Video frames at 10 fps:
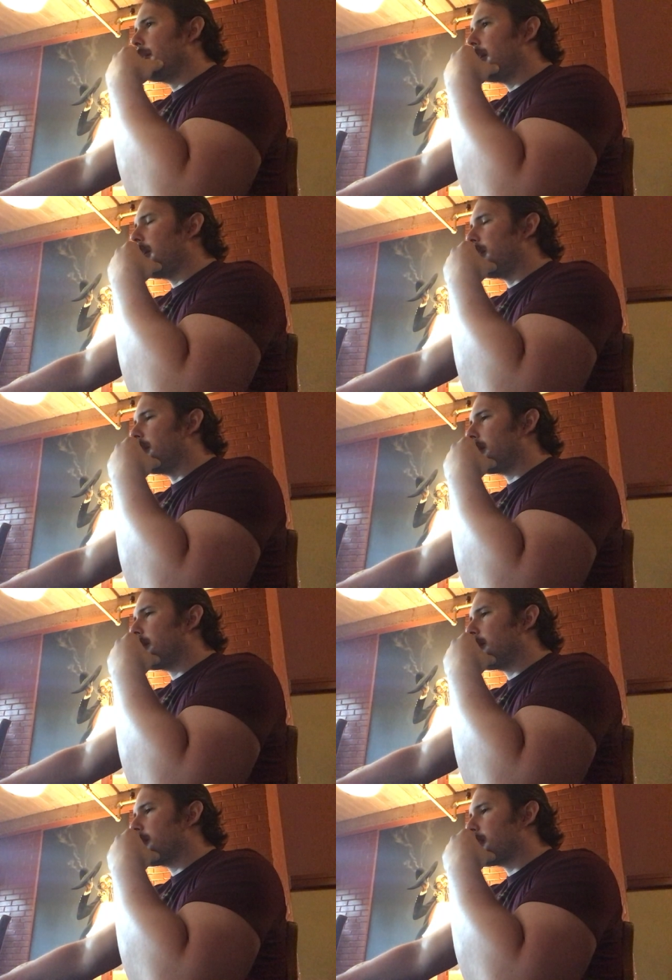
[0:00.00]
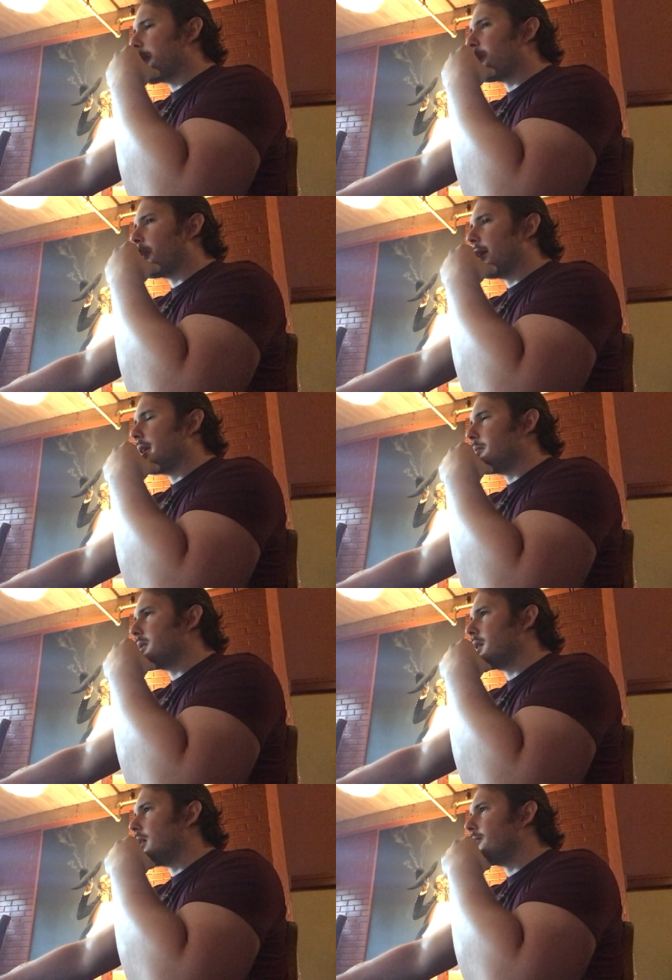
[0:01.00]
He'd separate
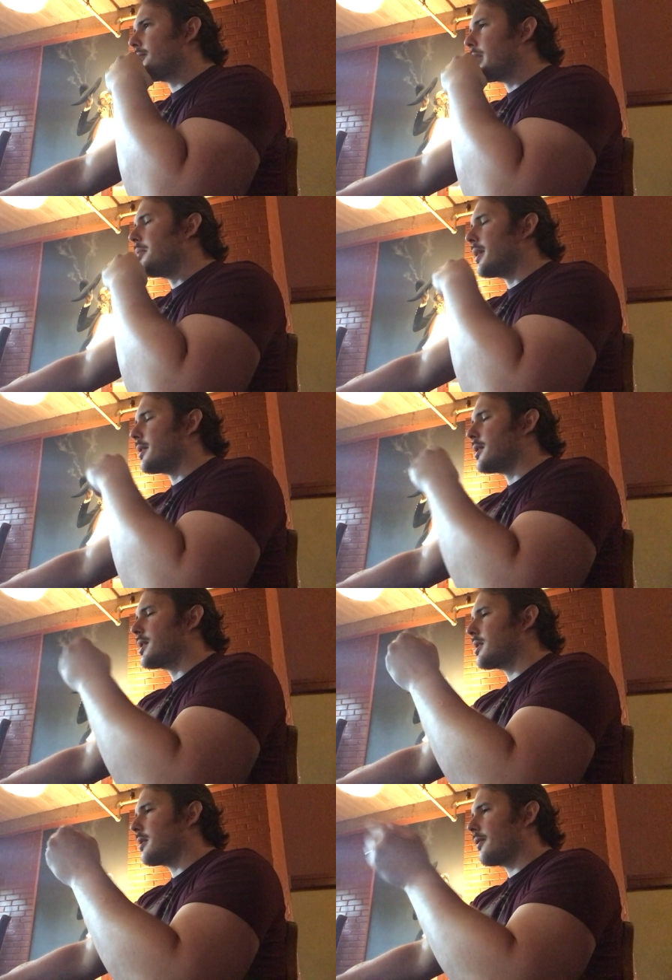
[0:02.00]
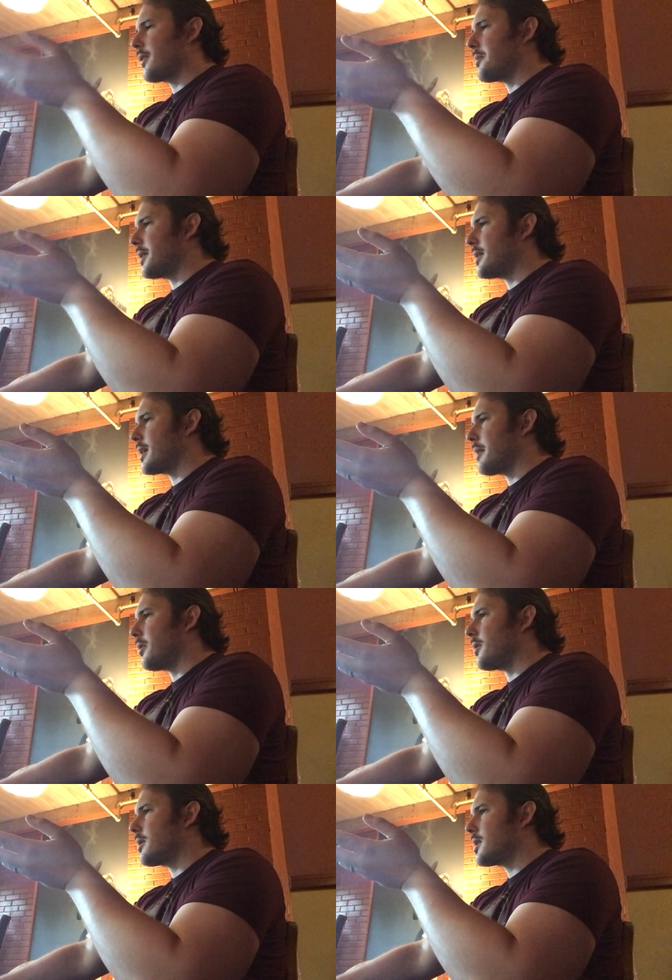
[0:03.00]
himself from his from the
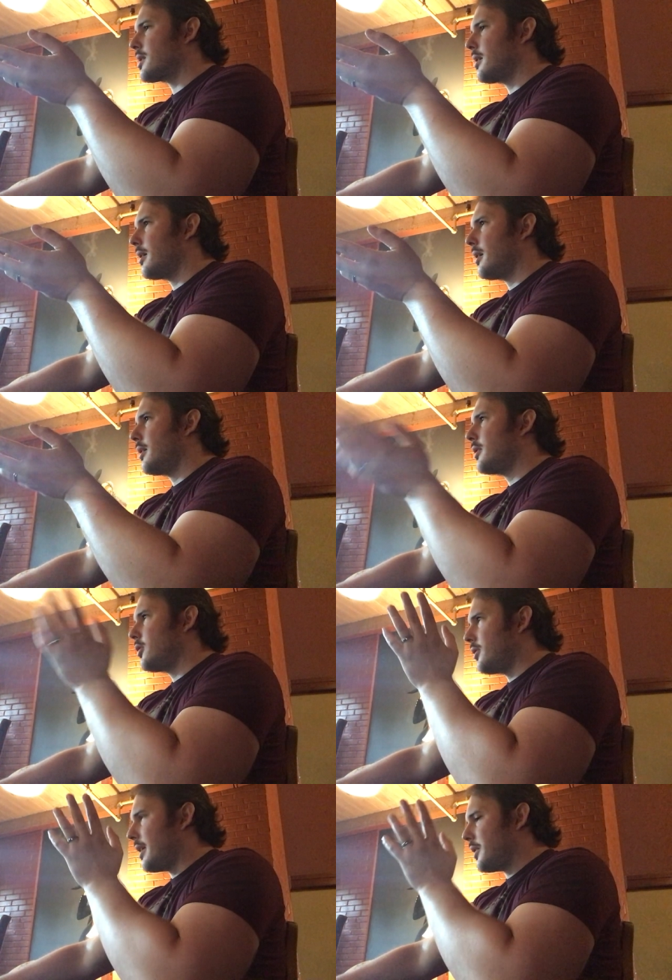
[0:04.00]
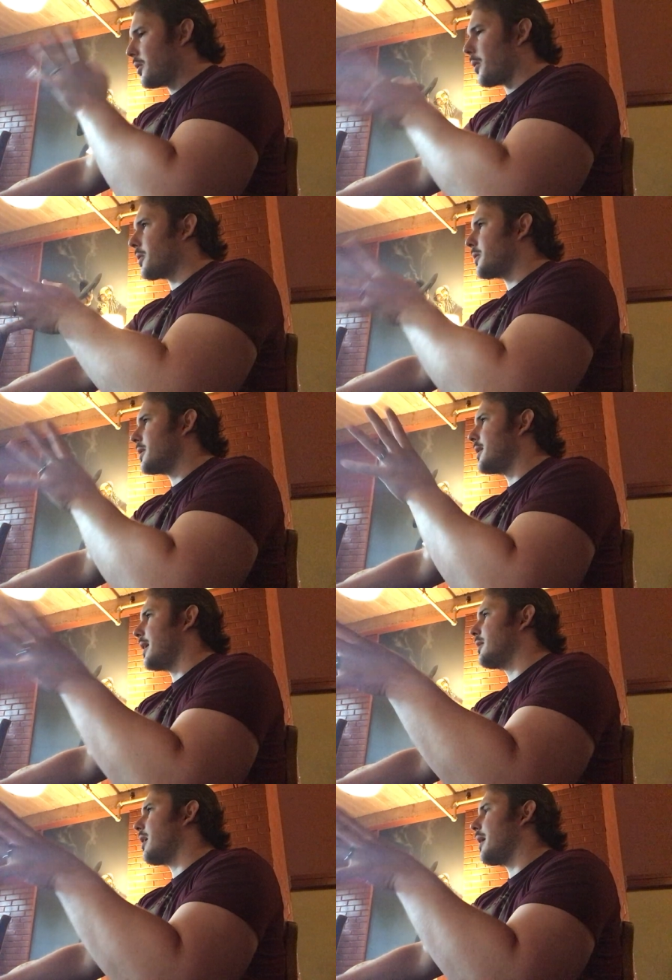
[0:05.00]
disciples in order to
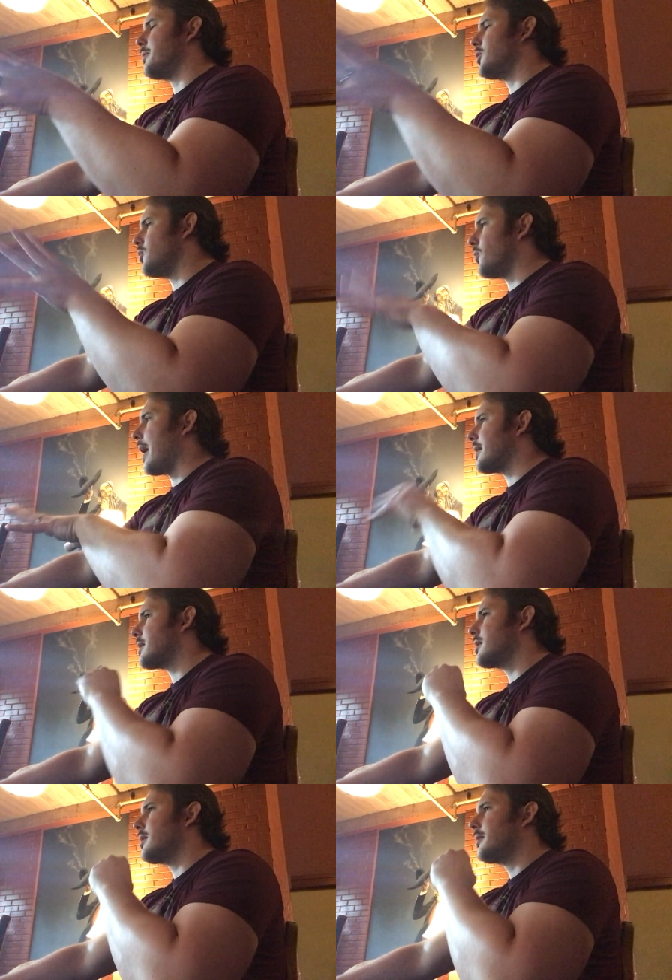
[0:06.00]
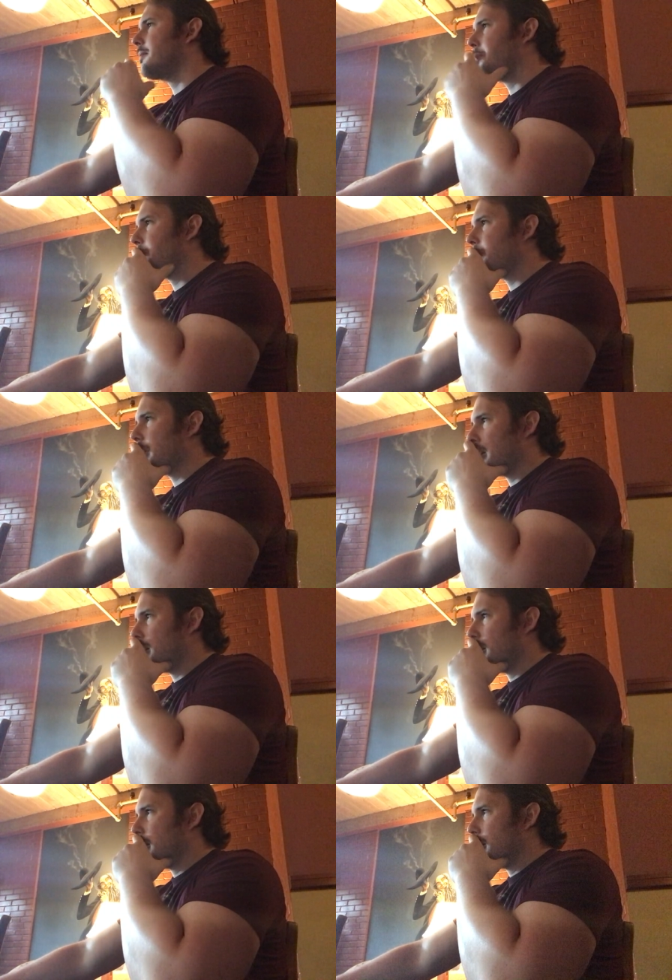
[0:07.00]
take time to rest.
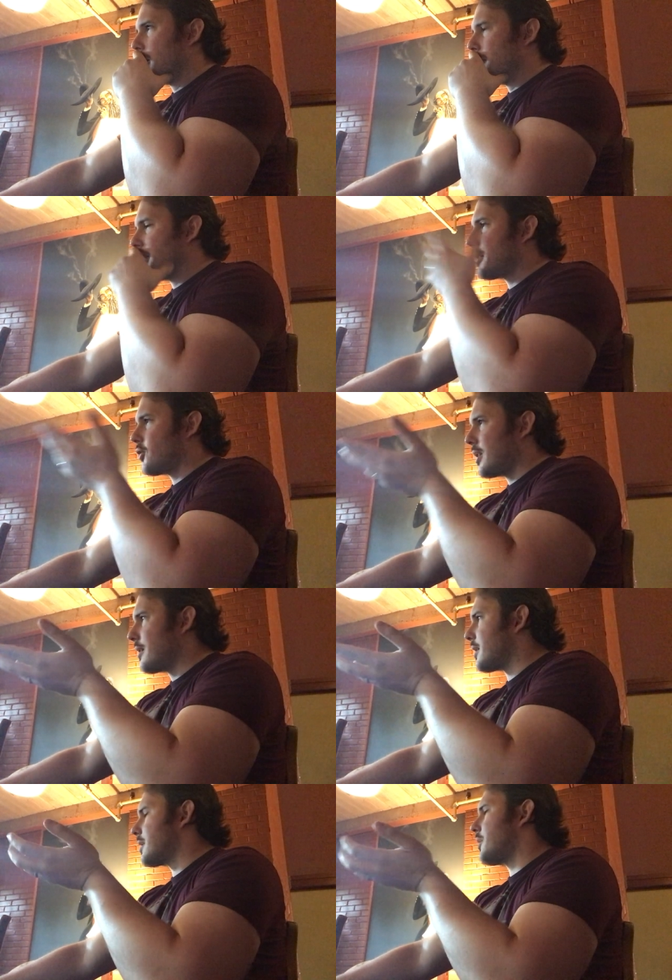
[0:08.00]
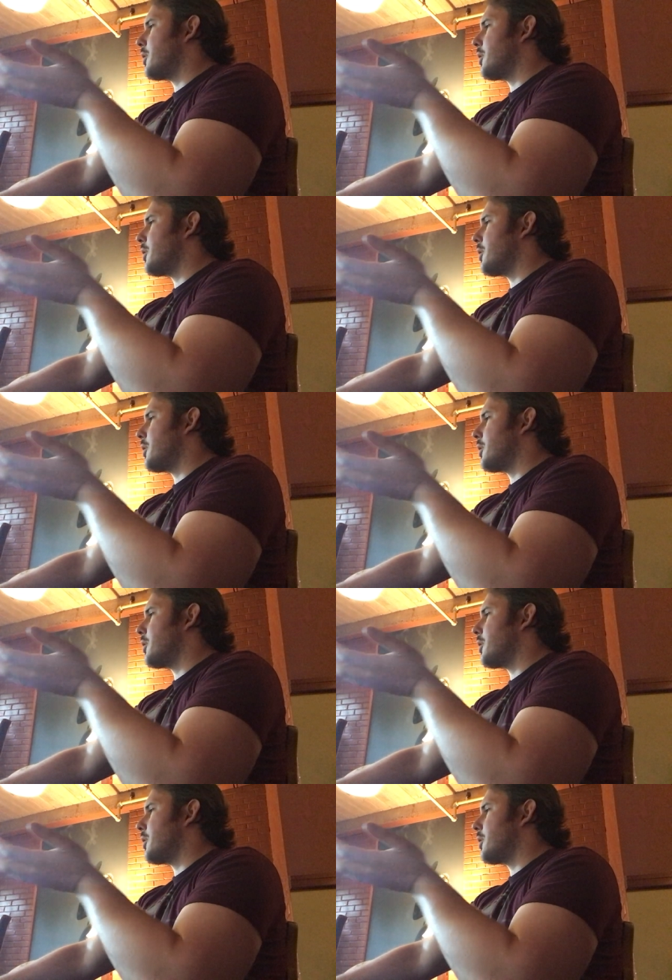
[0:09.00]
Because Jesus,